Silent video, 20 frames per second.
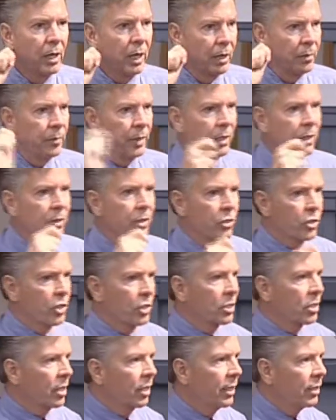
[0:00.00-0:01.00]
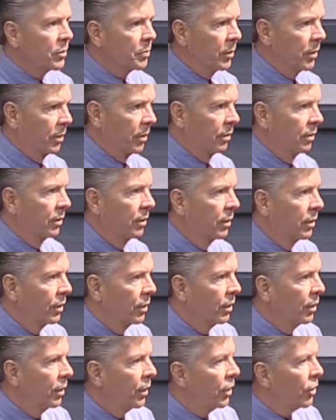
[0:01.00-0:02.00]
admitted that she's a lesbian.
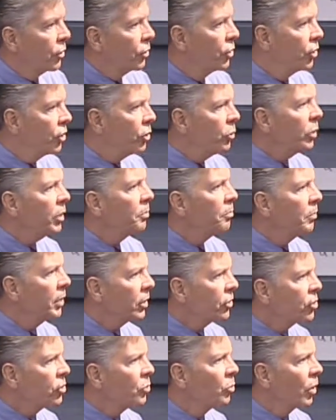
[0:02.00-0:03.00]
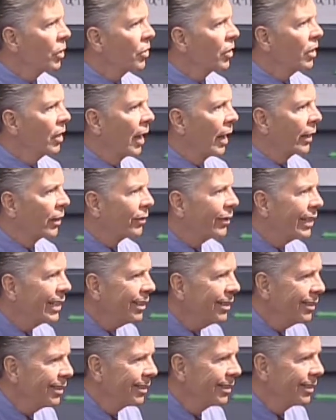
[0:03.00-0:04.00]
Do you admit you won the
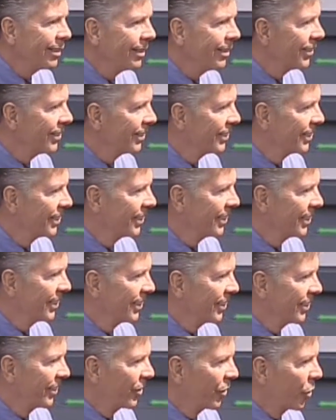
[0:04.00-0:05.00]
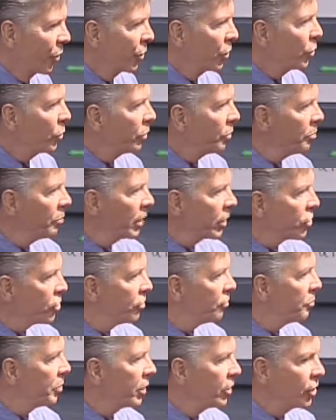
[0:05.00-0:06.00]
lottery? Or do you admit
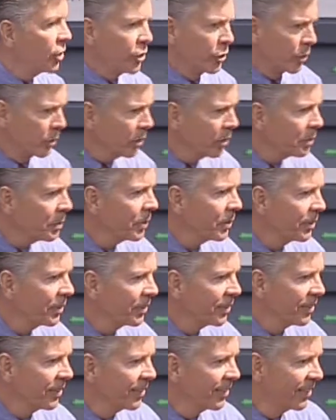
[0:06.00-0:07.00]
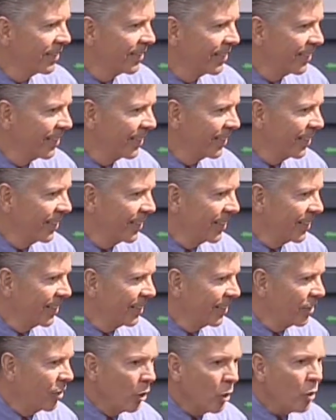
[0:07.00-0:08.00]
you've been to Europe?
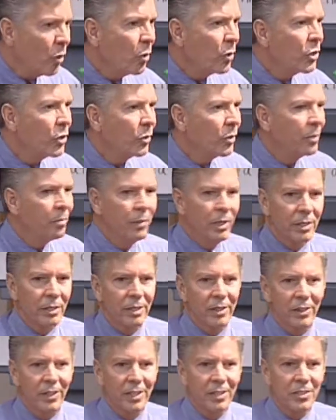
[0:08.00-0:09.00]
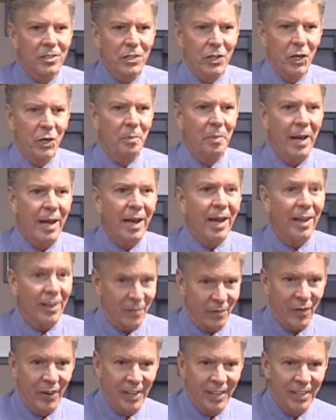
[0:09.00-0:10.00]
No, you admit to things that are
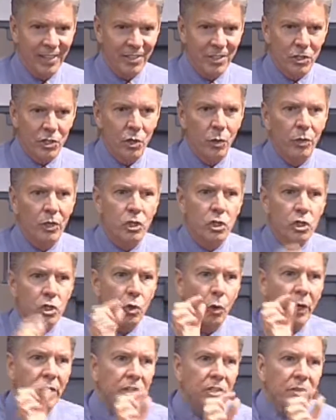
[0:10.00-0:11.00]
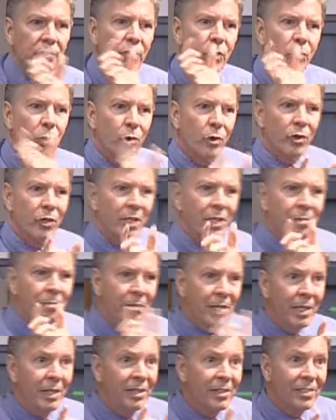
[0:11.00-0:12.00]
bad, right? So the choice of the word
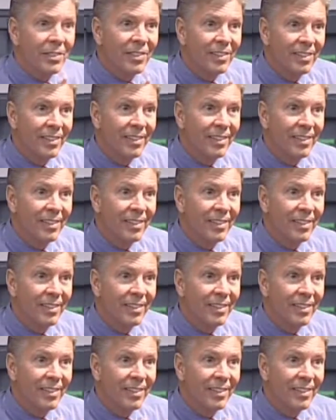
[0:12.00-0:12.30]
admit,